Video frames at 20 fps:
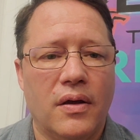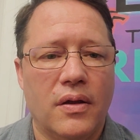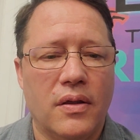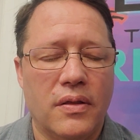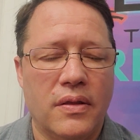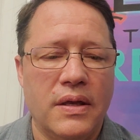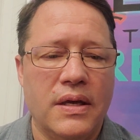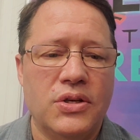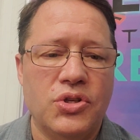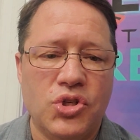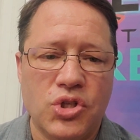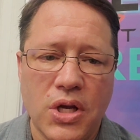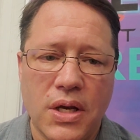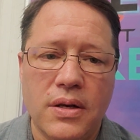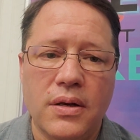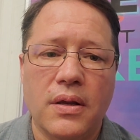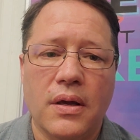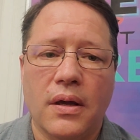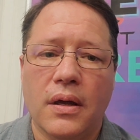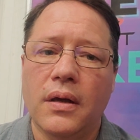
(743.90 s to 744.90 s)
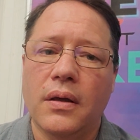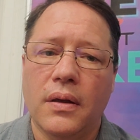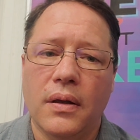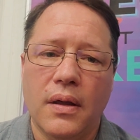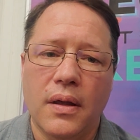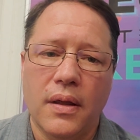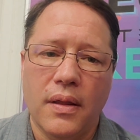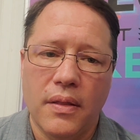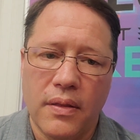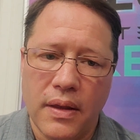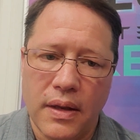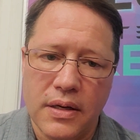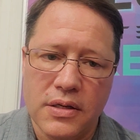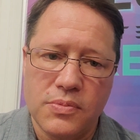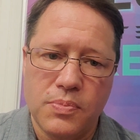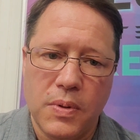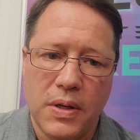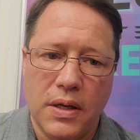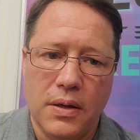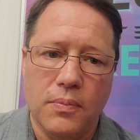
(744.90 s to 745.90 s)
the agenda that is
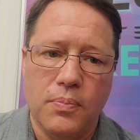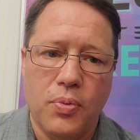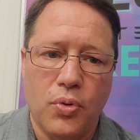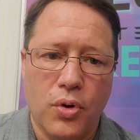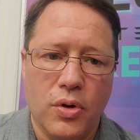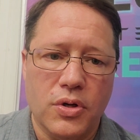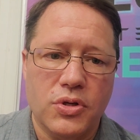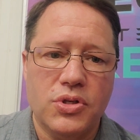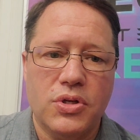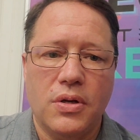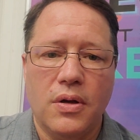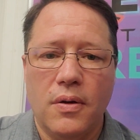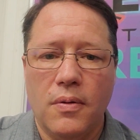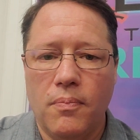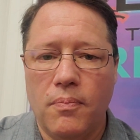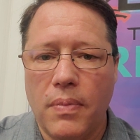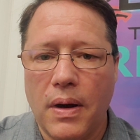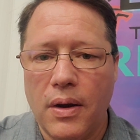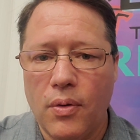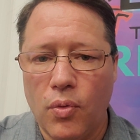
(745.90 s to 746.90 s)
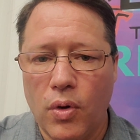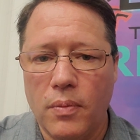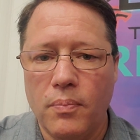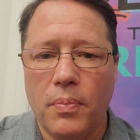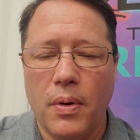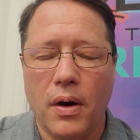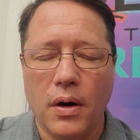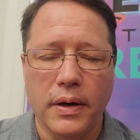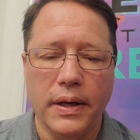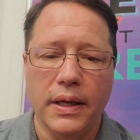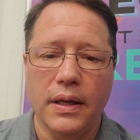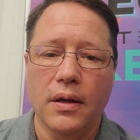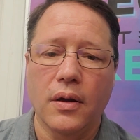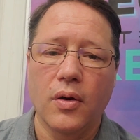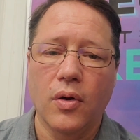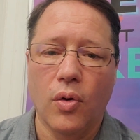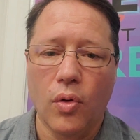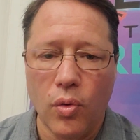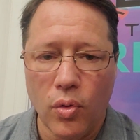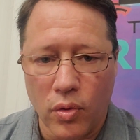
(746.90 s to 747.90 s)
being pushed by one party
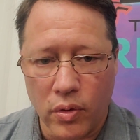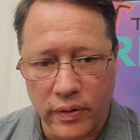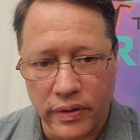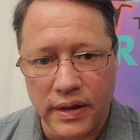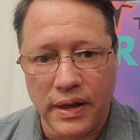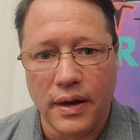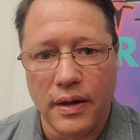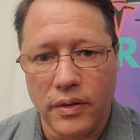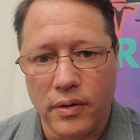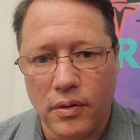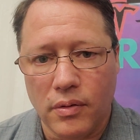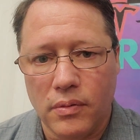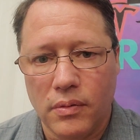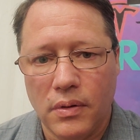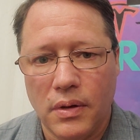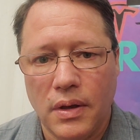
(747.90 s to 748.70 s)
or the other.